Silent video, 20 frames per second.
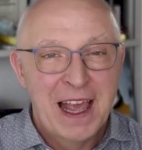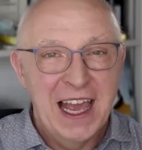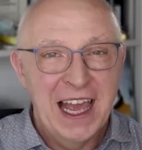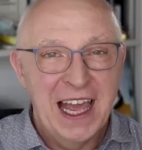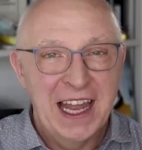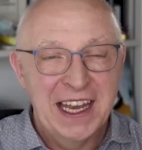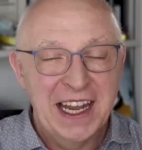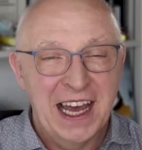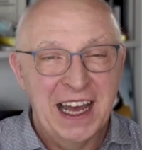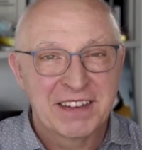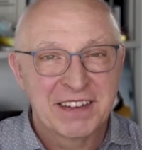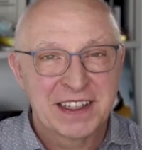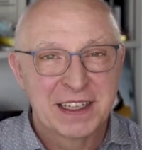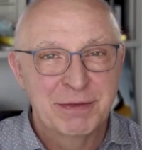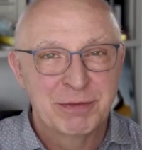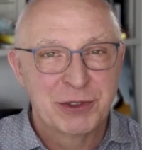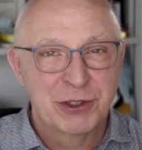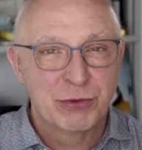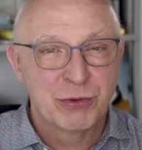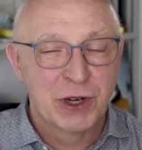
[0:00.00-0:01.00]
and asked
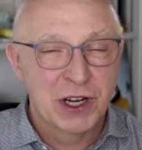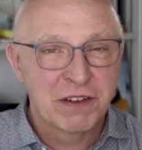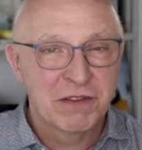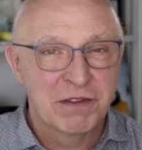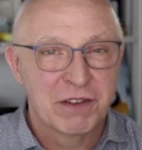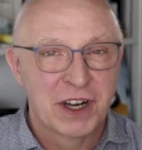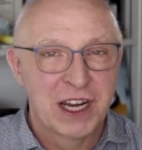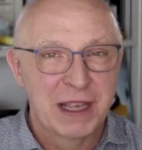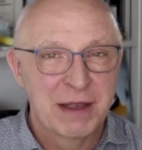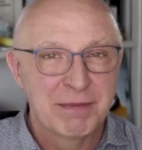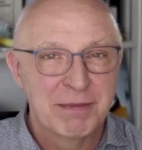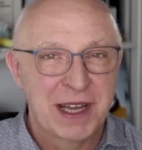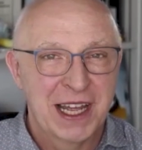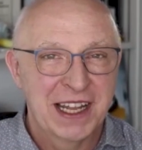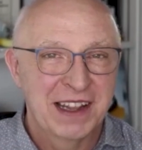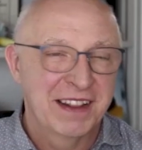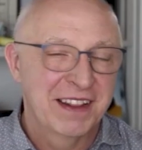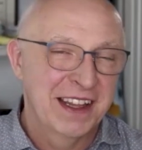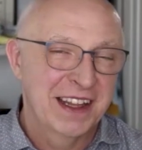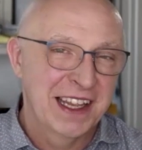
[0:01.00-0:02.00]
him to work for him.
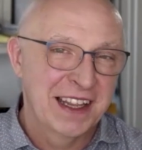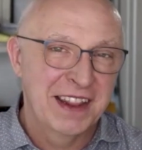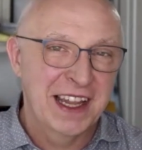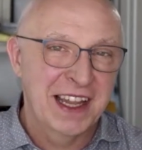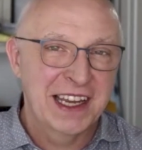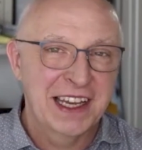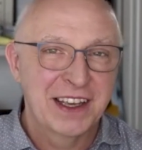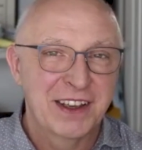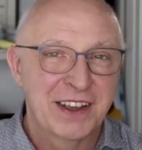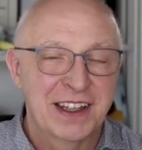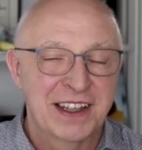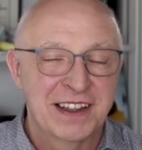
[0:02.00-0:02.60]
And then he